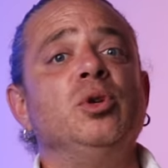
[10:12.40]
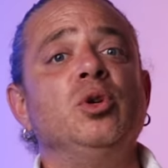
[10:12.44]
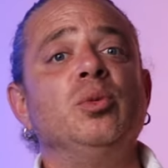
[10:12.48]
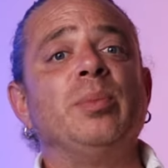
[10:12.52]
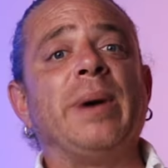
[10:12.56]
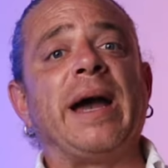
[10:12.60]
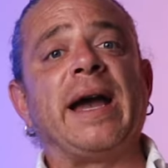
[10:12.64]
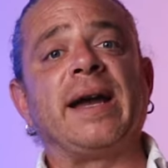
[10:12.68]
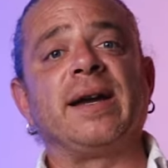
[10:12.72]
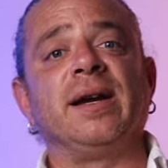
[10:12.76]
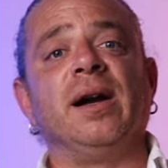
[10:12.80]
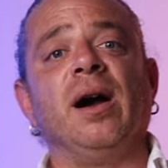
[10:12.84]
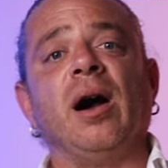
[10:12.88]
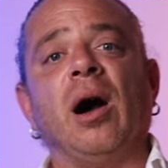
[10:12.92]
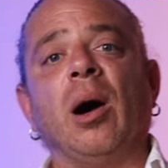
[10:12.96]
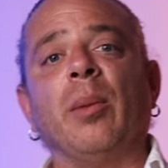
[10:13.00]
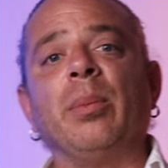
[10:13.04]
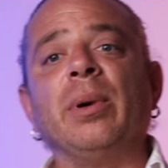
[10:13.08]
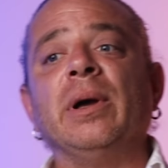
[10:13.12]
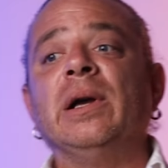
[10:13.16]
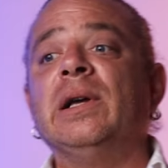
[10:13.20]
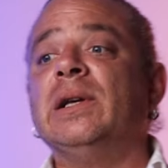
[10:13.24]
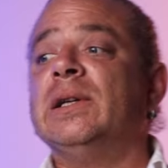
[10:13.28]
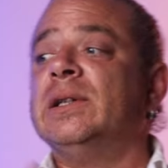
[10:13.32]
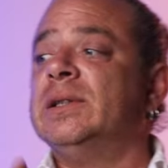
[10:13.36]
you back
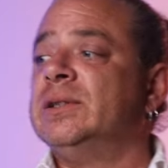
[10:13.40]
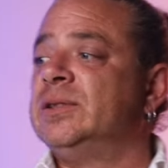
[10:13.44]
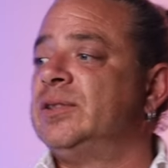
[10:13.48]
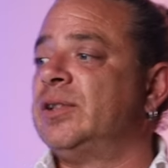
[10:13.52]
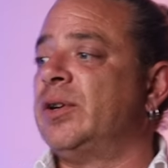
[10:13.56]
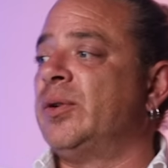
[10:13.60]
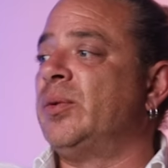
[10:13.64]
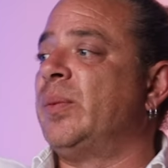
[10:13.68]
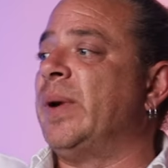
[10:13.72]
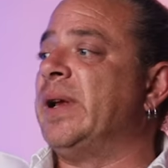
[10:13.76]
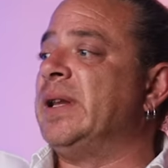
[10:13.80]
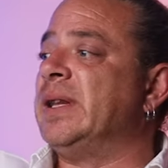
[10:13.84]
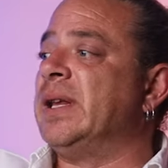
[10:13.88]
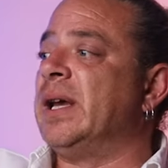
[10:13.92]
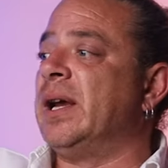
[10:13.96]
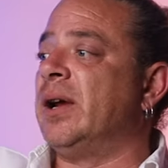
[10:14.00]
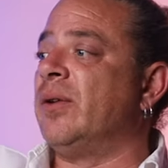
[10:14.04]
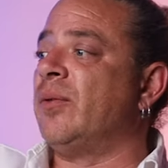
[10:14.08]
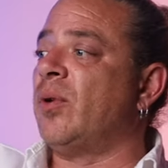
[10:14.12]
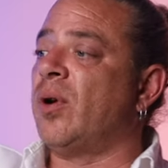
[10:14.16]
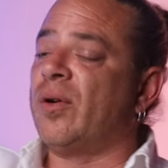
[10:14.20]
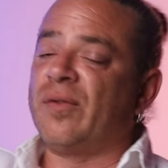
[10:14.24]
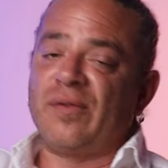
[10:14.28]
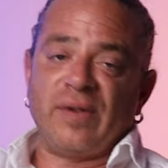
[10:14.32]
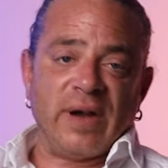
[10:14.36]
up. So when
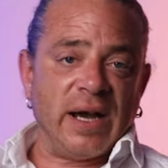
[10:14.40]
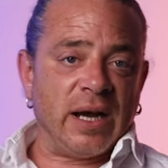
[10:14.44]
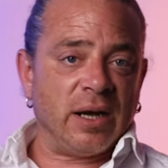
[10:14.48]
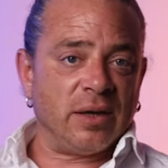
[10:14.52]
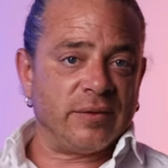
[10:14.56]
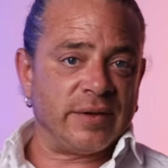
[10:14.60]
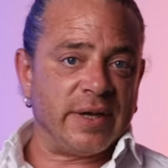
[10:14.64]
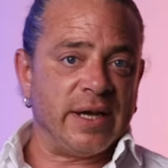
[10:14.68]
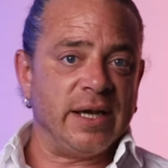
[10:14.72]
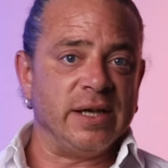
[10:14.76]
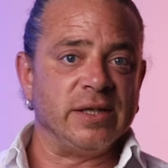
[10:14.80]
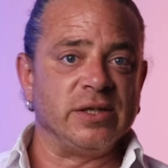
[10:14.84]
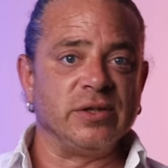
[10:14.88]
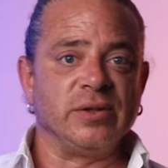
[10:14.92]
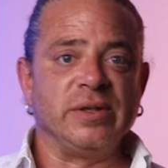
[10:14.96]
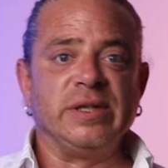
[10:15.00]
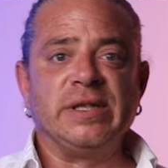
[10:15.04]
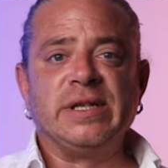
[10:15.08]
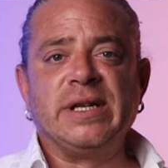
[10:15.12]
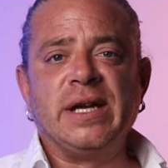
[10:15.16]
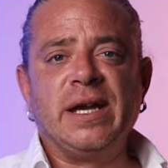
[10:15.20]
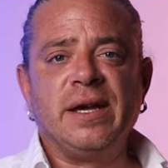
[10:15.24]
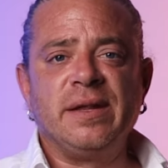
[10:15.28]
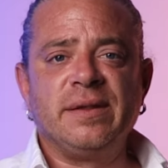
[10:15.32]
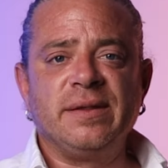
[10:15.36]
they're off out there
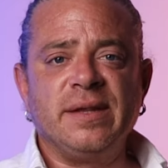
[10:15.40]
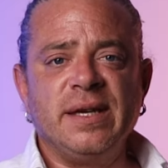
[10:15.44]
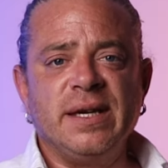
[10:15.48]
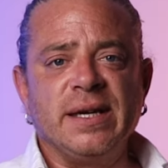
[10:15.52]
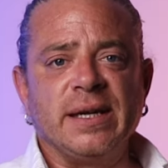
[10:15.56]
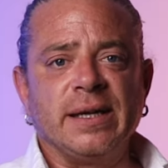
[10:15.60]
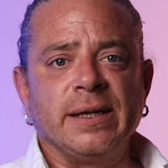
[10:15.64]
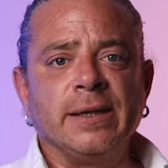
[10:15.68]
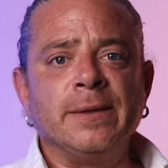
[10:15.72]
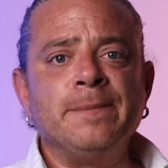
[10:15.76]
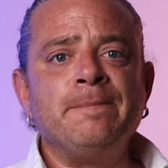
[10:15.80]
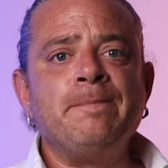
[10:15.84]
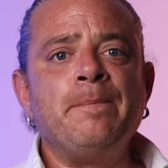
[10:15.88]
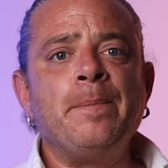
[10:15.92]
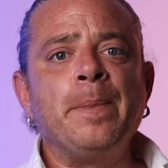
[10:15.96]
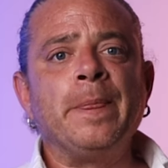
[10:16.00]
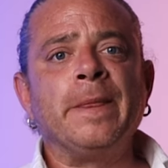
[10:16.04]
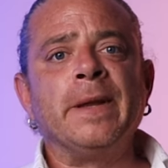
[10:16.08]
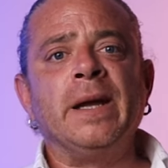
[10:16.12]
doing their thing,